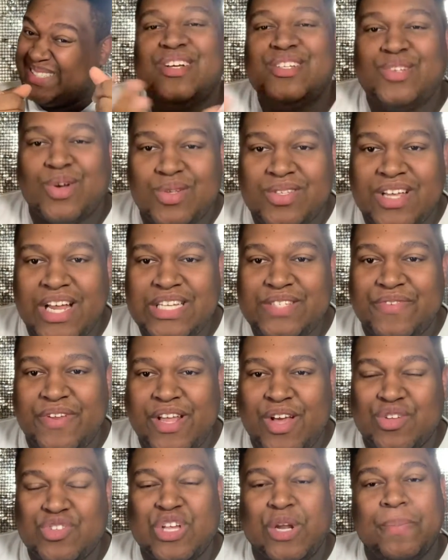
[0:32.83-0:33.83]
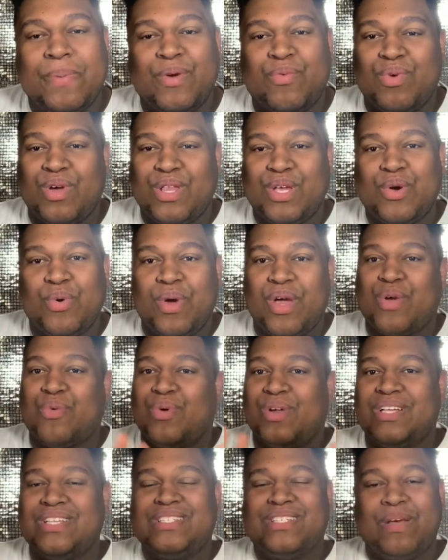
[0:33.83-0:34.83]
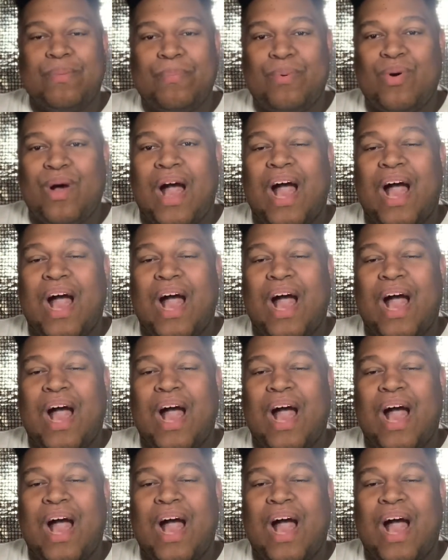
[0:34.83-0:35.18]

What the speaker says: So on today's video, it's going to be really quick, really simple.